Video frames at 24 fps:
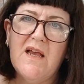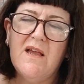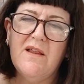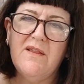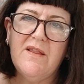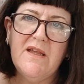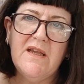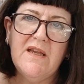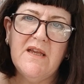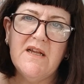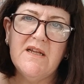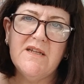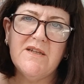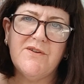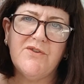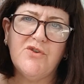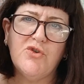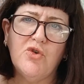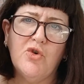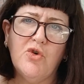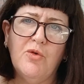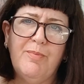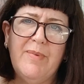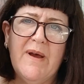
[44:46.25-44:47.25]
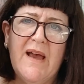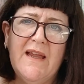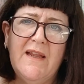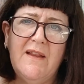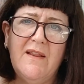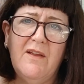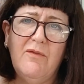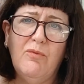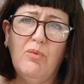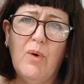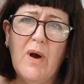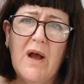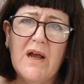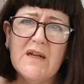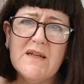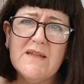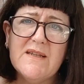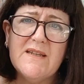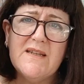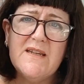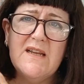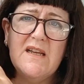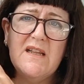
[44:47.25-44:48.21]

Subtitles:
I think it's chalk paint. They've waxed